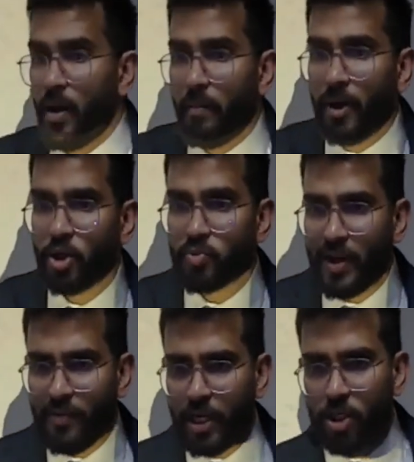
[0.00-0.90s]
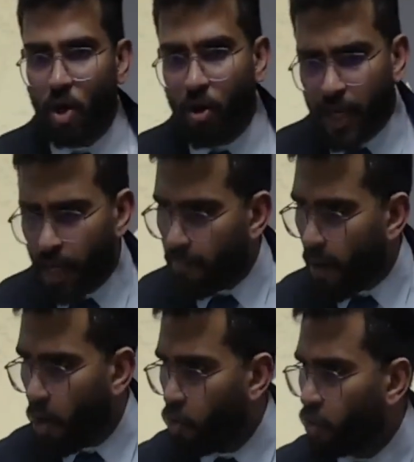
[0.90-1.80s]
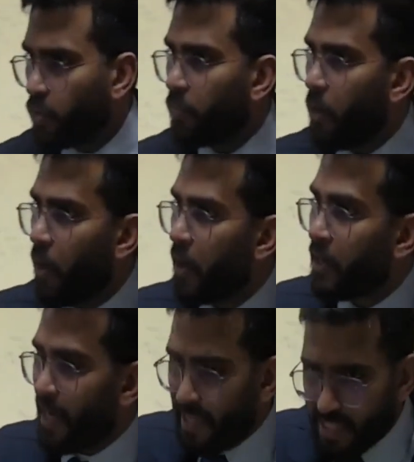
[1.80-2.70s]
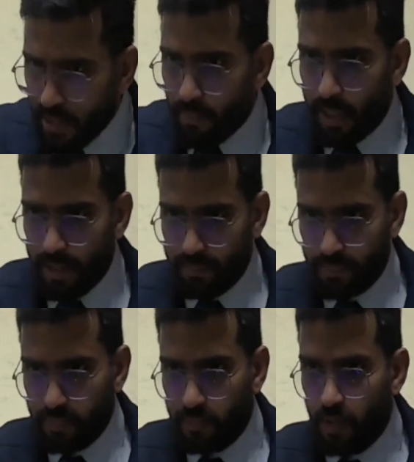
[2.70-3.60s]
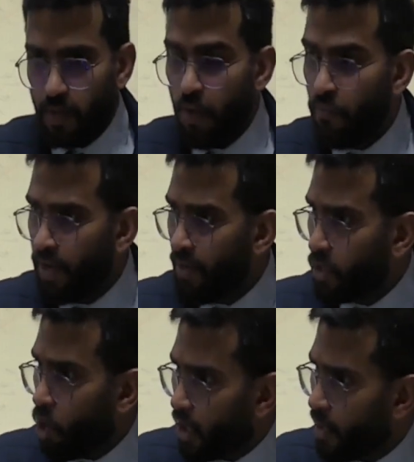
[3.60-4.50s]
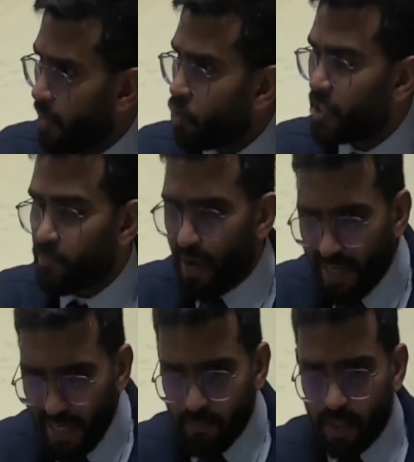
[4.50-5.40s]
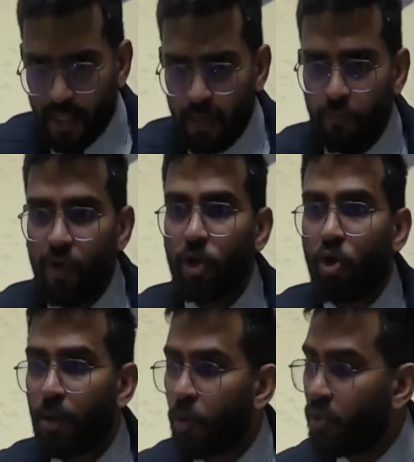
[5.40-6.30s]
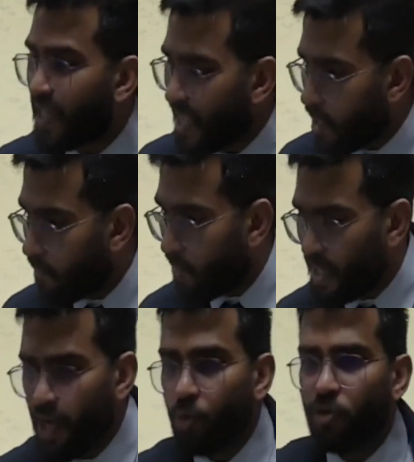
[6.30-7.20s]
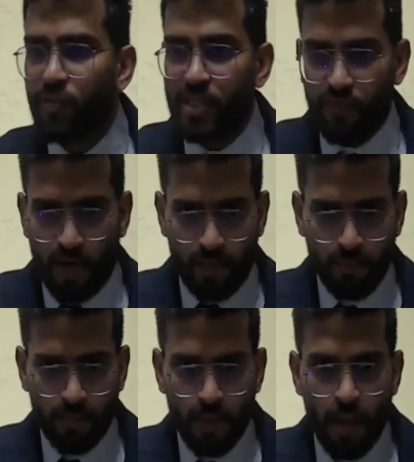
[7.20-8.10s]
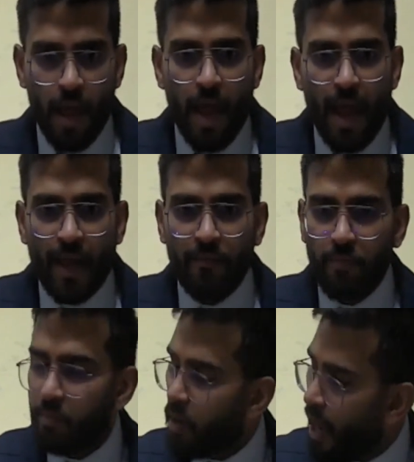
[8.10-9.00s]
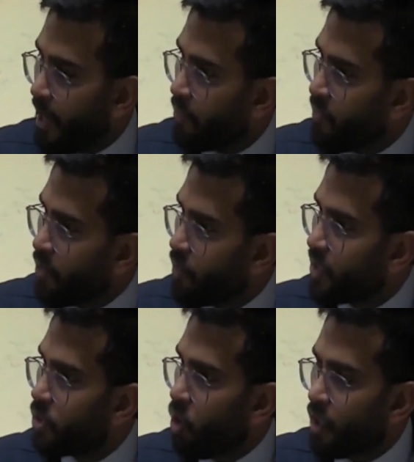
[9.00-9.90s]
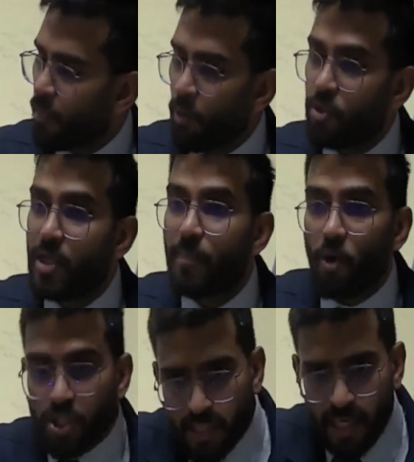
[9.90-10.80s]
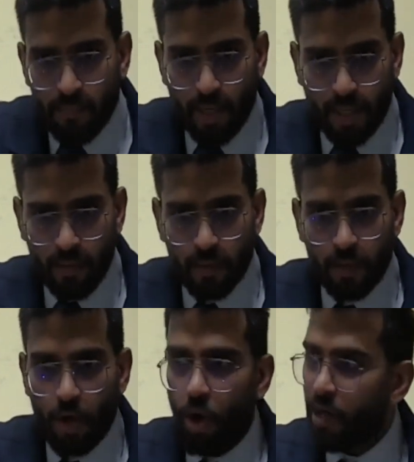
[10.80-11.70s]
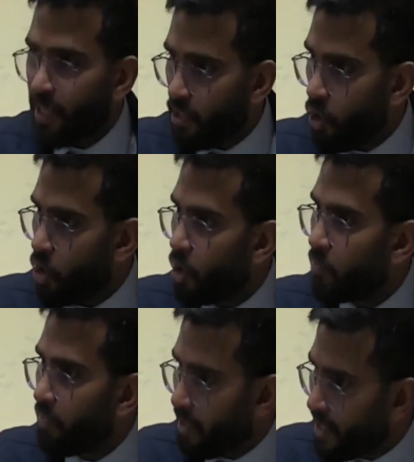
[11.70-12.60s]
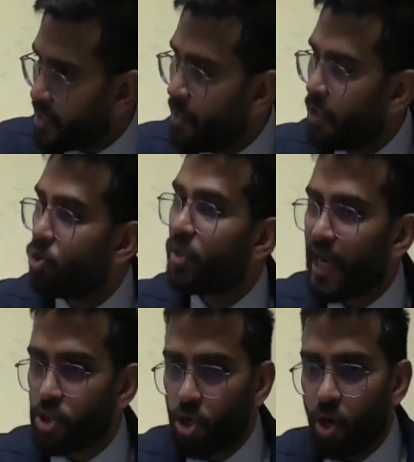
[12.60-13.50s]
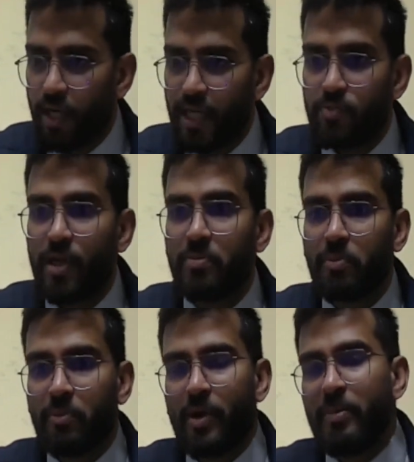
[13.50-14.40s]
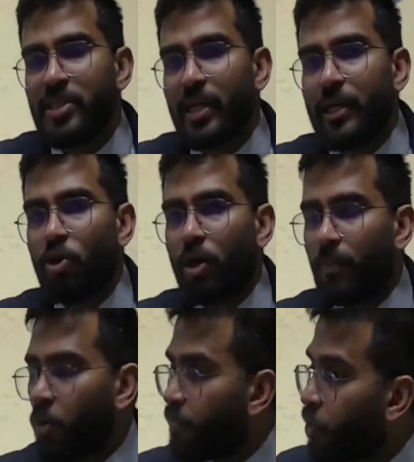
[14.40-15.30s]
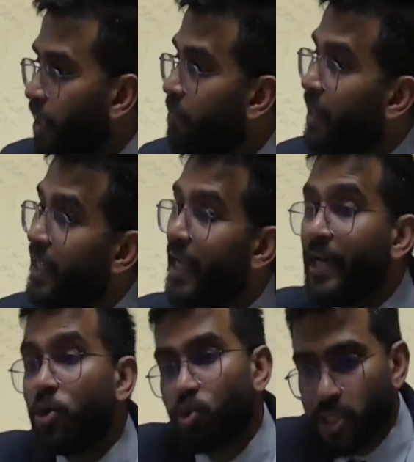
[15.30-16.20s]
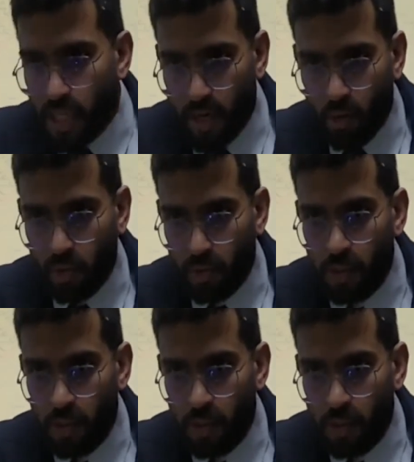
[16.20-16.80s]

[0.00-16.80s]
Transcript: Because when we are talking about raising money, when we are talking about spending money, we are talking about taking money out of this fund. And when we are talking about depositing money or raising money through tax or non-tax, we are basically talking about putting money into this account.